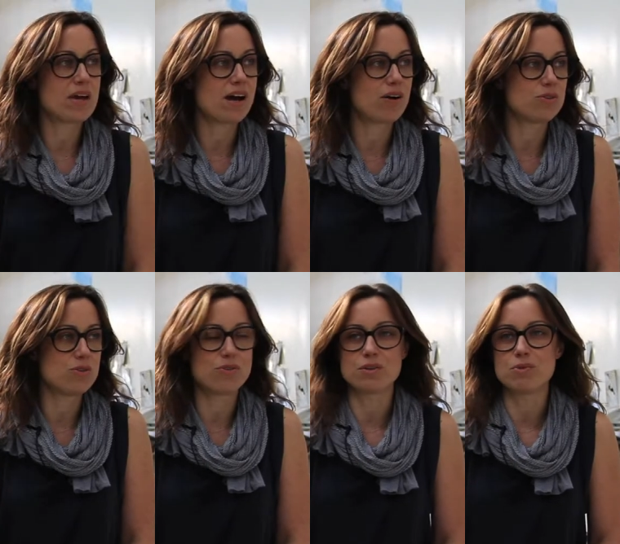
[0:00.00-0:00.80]
How do
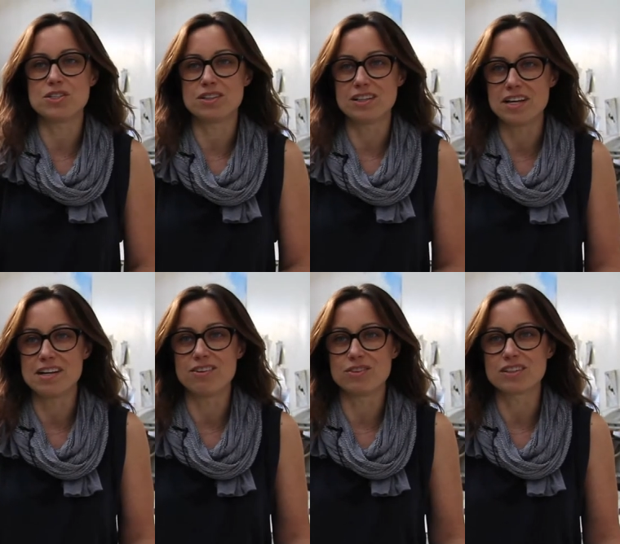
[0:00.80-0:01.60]
you think we should lay
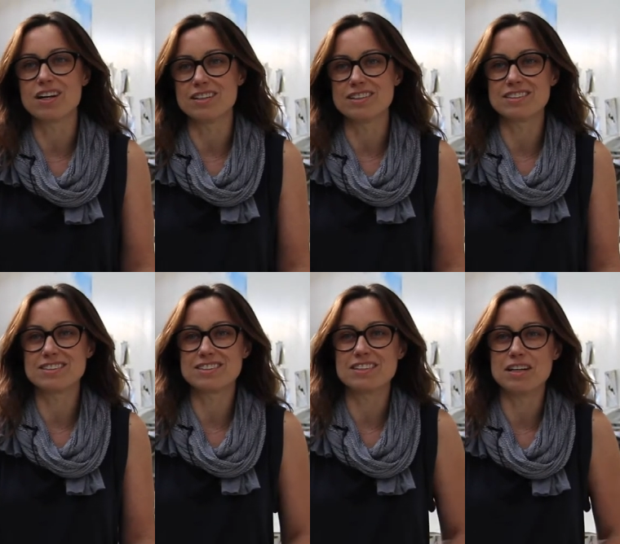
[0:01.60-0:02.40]
down the colors?
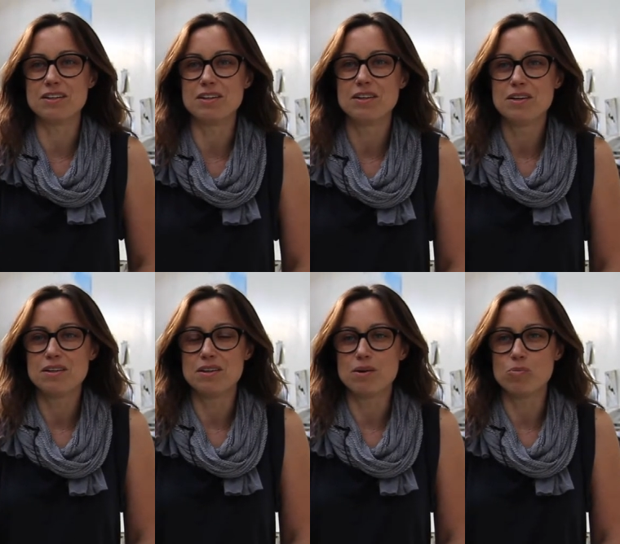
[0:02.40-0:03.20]
And
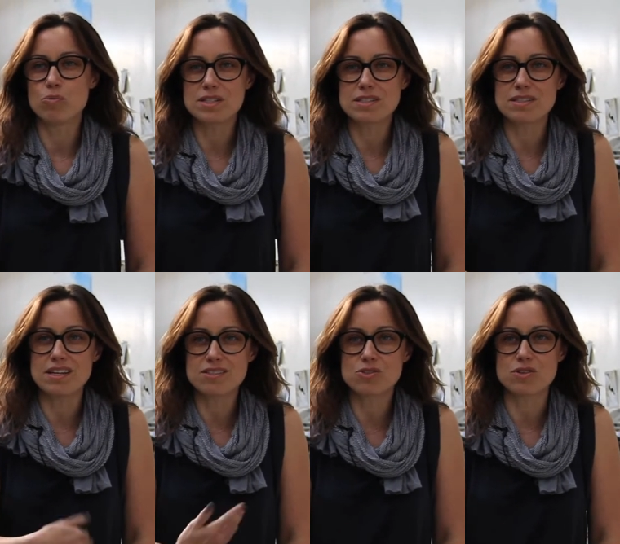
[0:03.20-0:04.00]
um, what's the
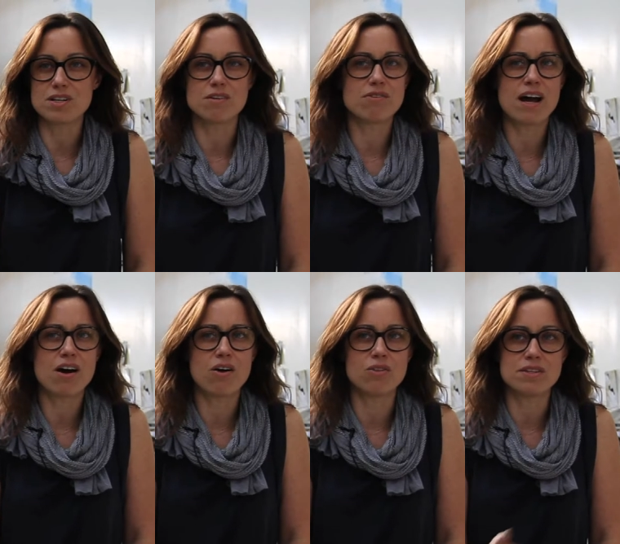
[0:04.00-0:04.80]
history of
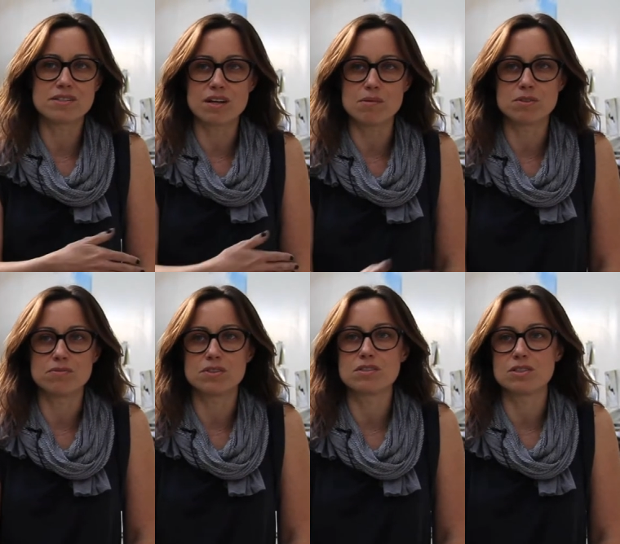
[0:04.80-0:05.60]
how these types
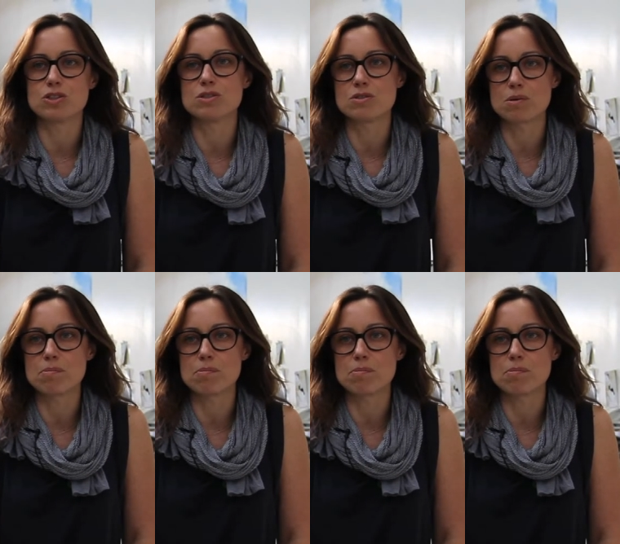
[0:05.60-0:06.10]
of decisions are